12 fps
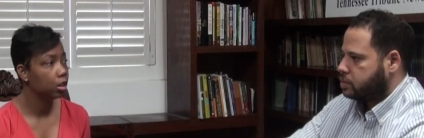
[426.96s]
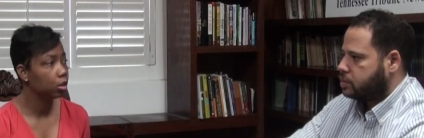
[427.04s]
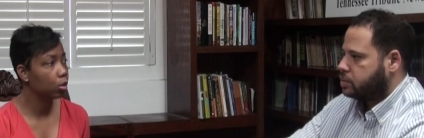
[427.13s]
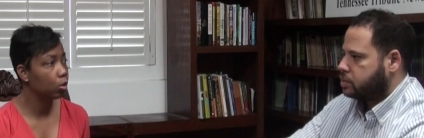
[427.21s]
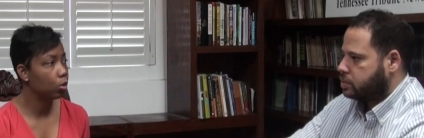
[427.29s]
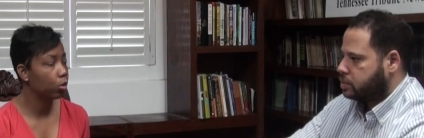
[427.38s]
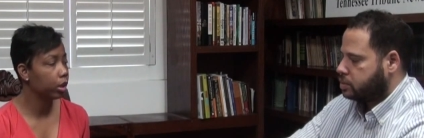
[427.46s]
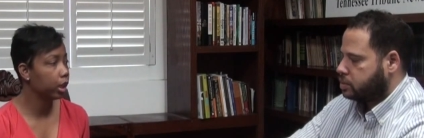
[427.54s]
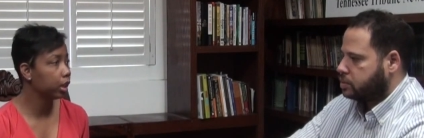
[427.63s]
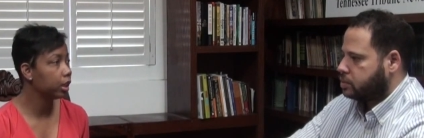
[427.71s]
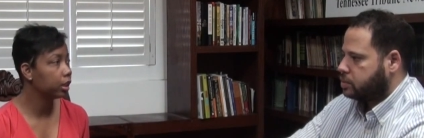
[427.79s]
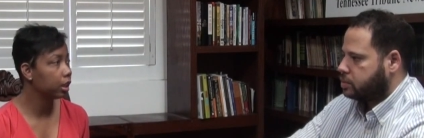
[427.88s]
Speaker 1: So
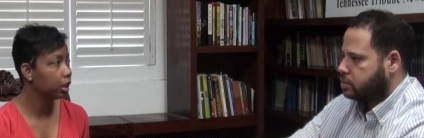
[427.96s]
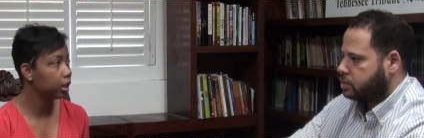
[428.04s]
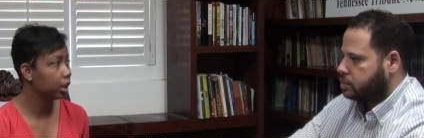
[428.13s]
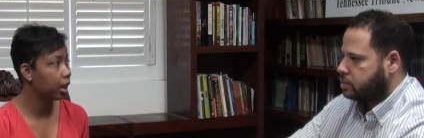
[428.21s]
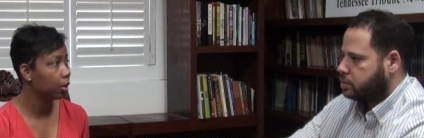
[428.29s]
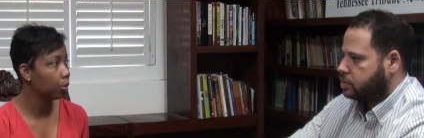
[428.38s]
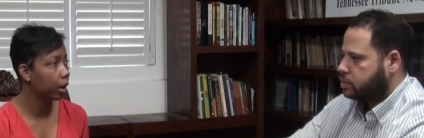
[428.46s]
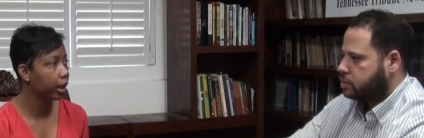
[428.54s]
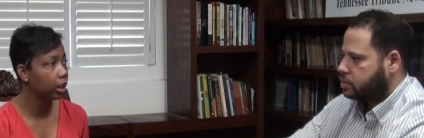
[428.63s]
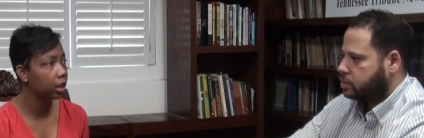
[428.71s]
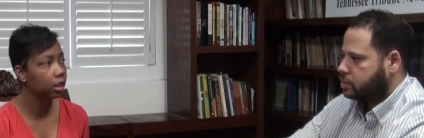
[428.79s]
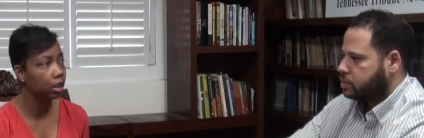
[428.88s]
anything that I
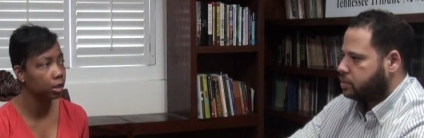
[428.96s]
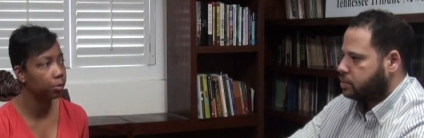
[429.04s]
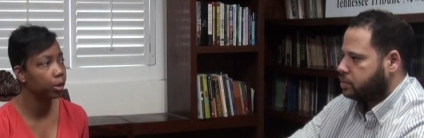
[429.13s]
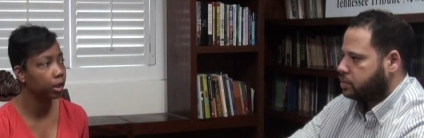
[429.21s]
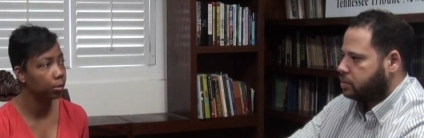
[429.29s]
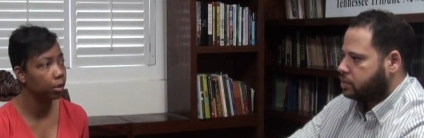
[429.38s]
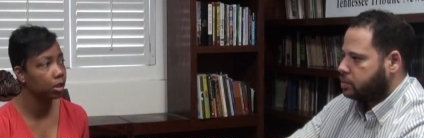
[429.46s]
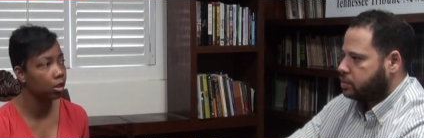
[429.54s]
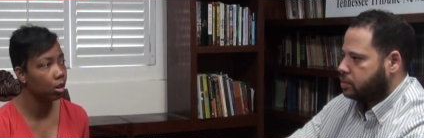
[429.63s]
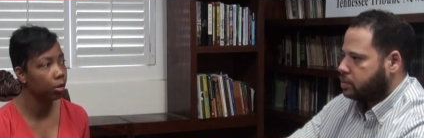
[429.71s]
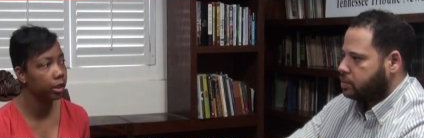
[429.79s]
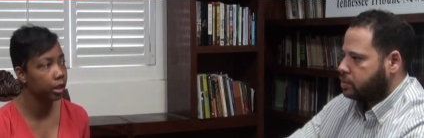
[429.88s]
write, it, it pretty much
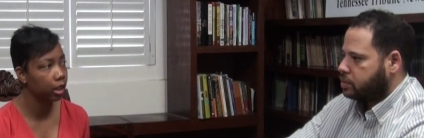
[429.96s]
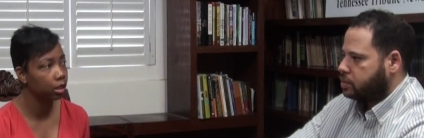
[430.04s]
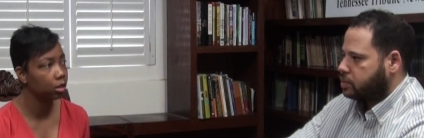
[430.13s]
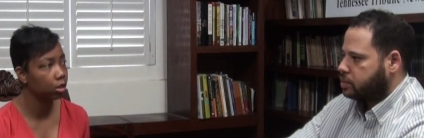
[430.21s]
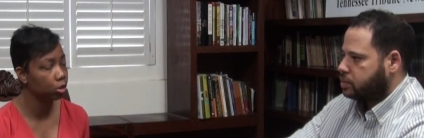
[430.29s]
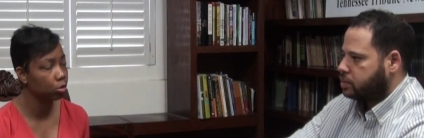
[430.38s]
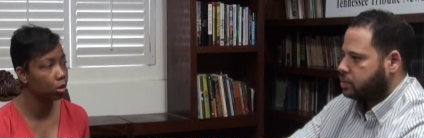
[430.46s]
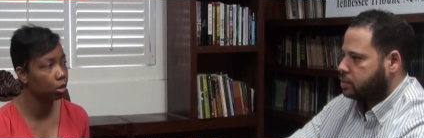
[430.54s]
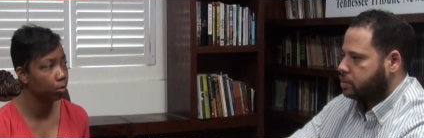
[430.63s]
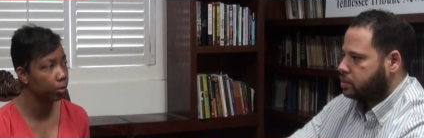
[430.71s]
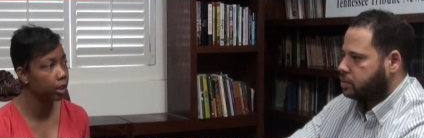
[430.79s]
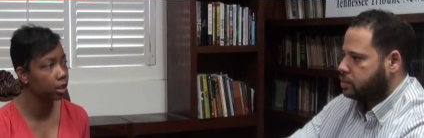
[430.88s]
always has a
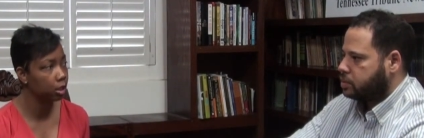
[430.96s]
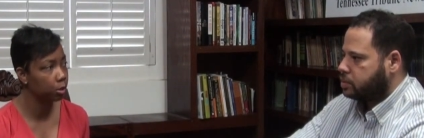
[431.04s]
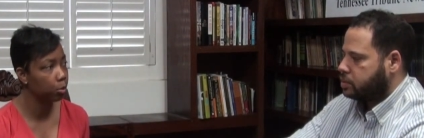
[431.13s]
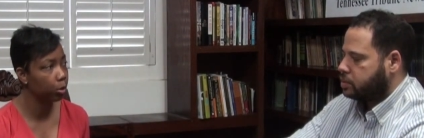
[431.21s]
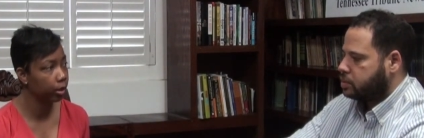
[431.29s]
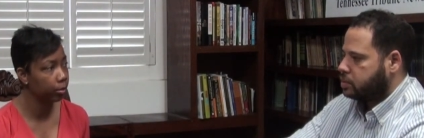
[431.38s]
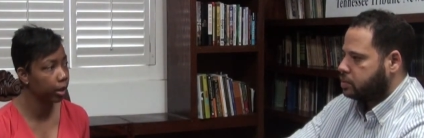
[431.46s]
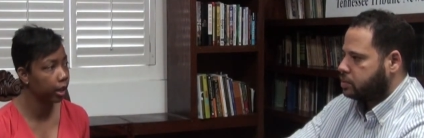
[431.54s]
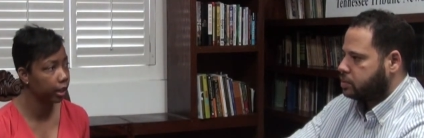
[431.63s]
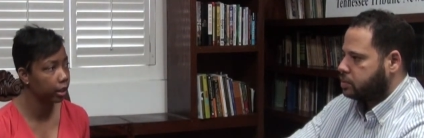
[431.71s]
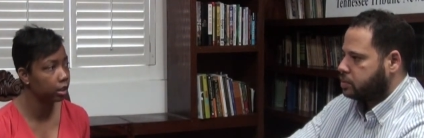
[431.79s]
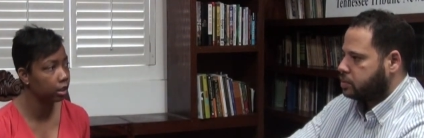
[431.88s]
strong message point
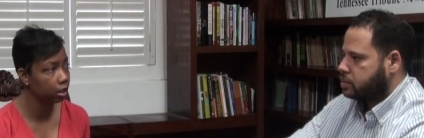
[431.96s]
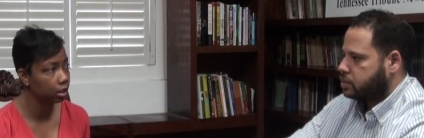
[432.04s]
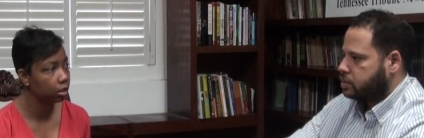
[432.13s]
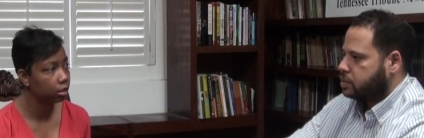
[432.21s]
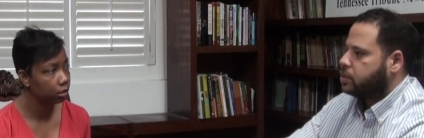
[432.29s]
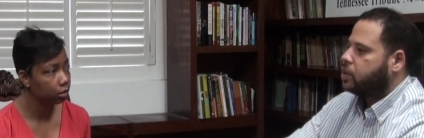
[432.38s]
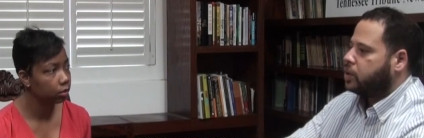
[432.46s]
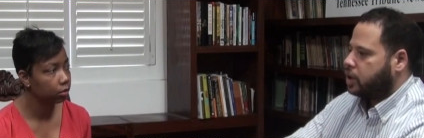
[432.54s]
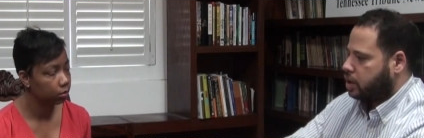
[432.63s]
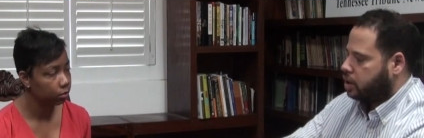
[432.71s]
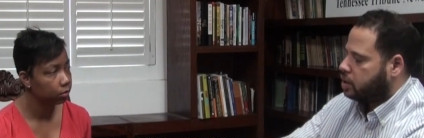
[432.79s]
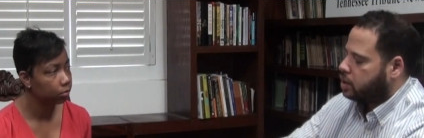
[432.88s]
behind it.
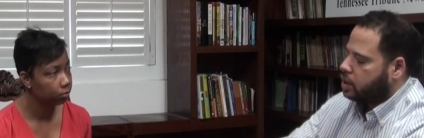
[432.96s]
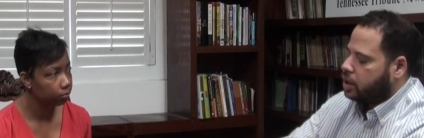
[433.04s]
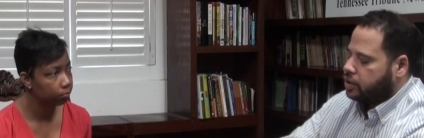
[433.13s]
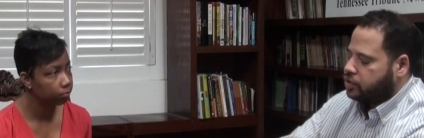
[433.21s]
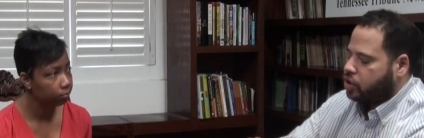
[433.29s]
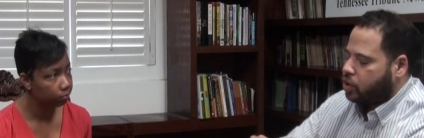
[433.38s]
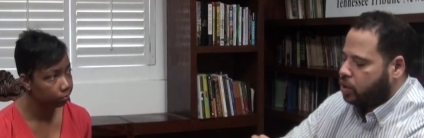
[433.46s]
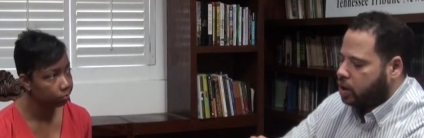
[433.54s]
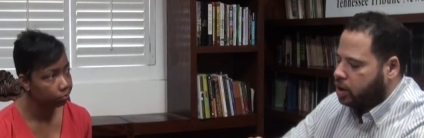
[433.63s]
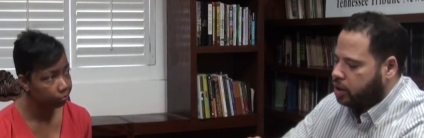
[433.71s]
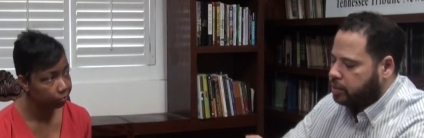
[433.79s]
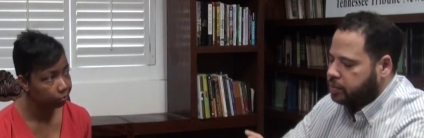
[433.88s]
Speaker 2: Okay. So
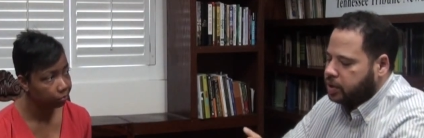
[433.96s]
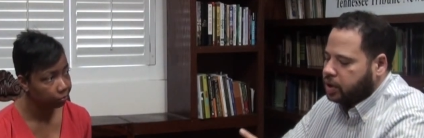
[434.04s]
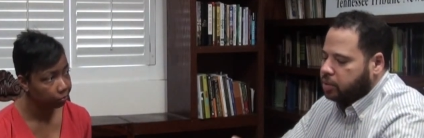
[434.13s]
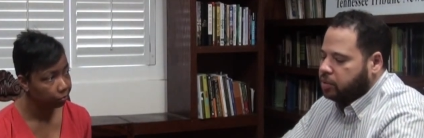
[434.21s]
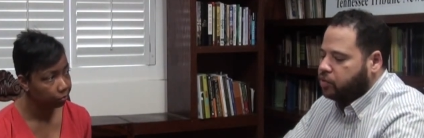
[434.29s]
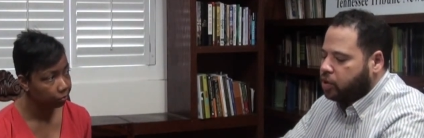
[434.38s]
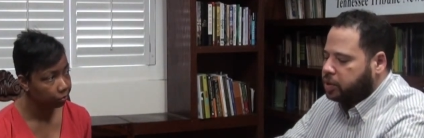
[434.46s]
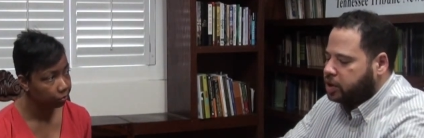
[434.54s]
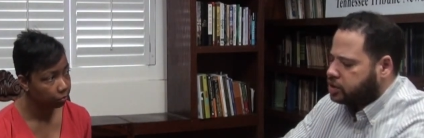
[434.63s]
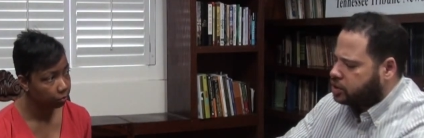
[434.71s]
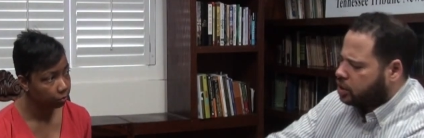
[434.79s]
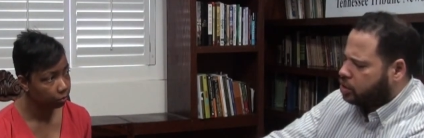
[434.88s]
um, before we
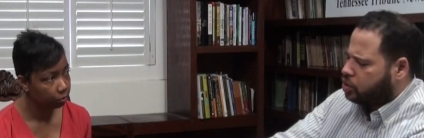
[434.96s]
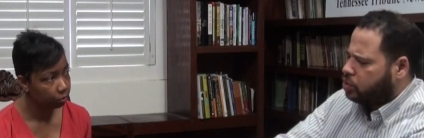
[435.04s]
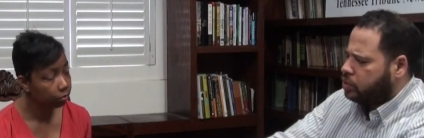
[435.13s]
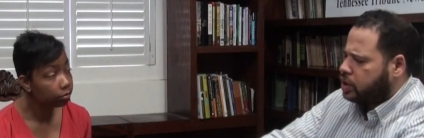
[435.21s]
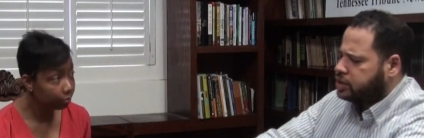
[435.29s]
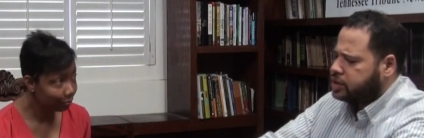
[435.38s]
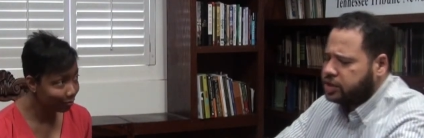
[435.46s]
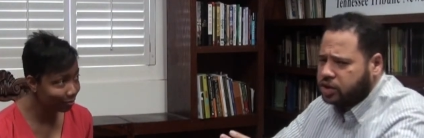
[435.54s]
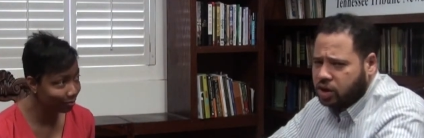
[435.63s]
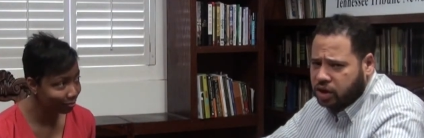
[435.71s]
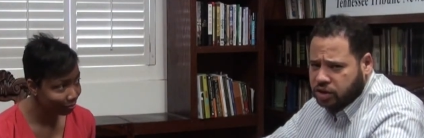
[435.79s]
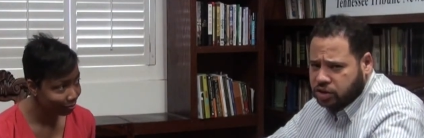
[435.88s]
continue, let's let
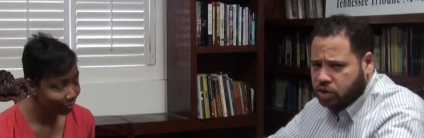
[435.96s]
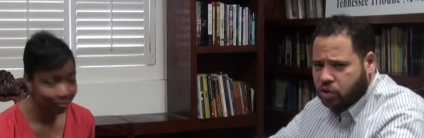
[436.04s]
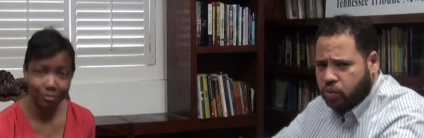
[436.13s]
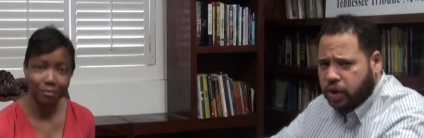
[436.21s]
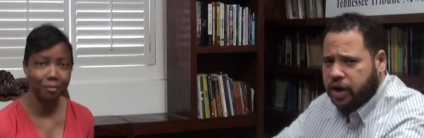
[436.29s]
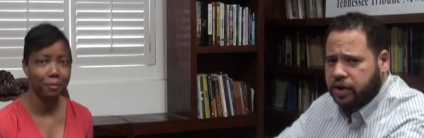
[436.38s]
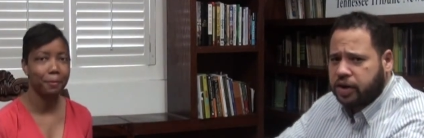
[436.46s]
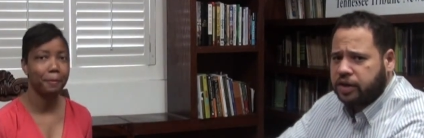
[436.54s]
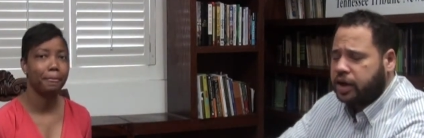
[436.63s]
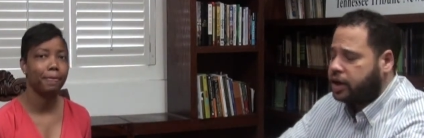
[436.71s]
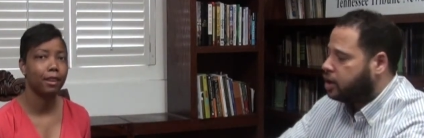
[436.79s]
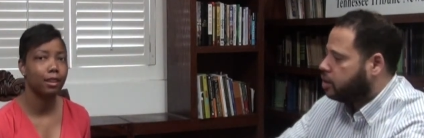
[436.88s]
the audience know where can
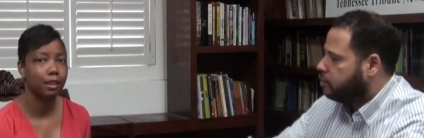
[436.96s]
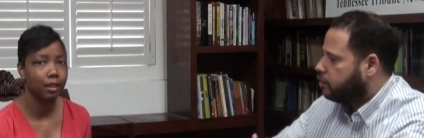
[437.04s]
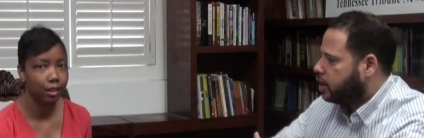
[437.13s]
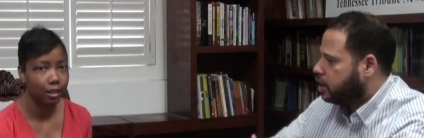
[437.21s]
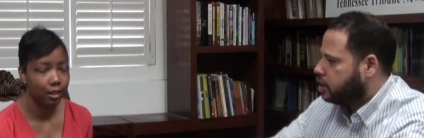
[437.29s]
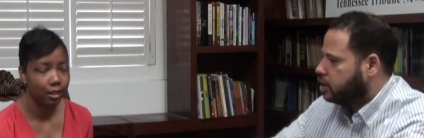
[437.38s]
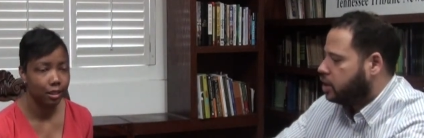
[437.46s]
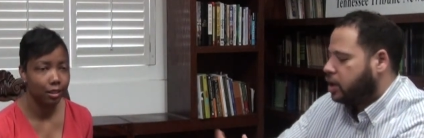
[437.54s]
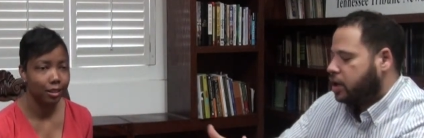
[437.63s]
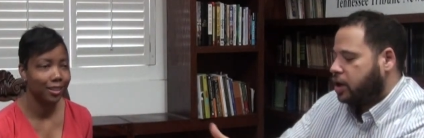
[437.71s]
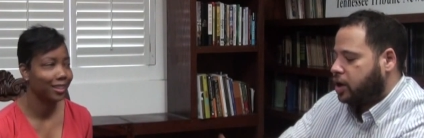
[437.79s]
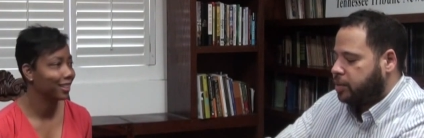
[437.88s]
they um, find
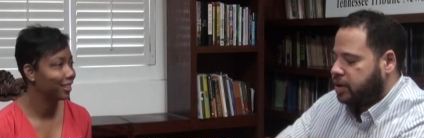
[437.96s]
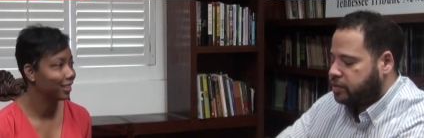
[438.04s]
um,